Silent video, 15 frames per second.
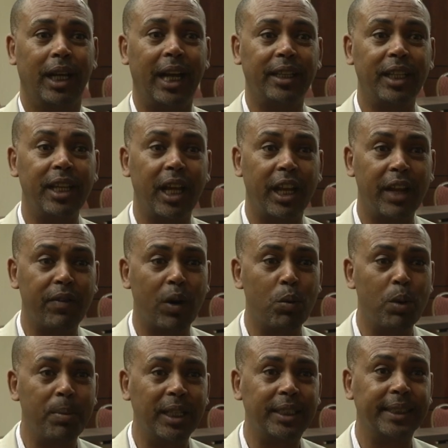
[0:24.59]
I think a labor
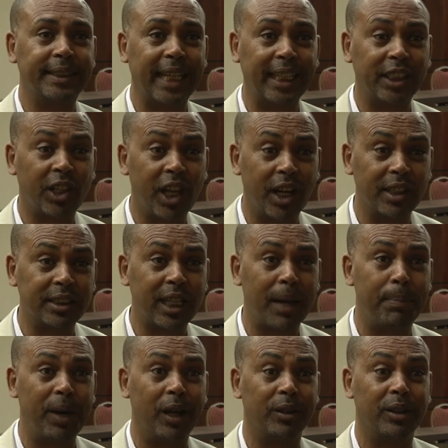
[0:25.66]
movement that cares
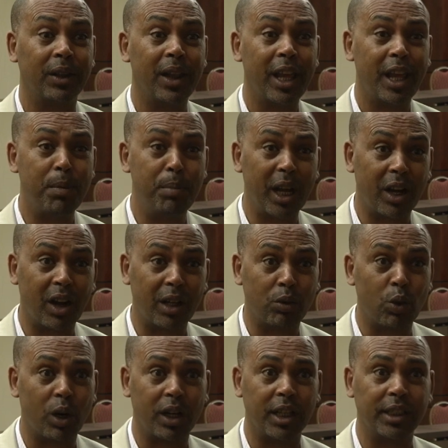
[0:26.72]
about
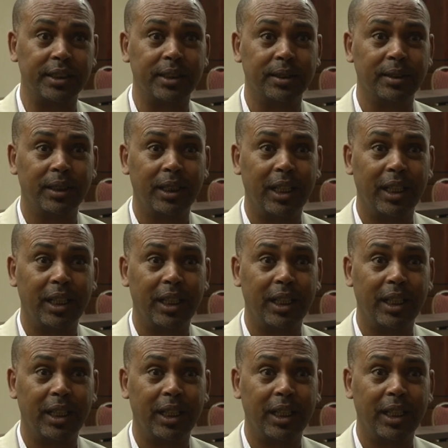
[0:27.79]
immigrant workers,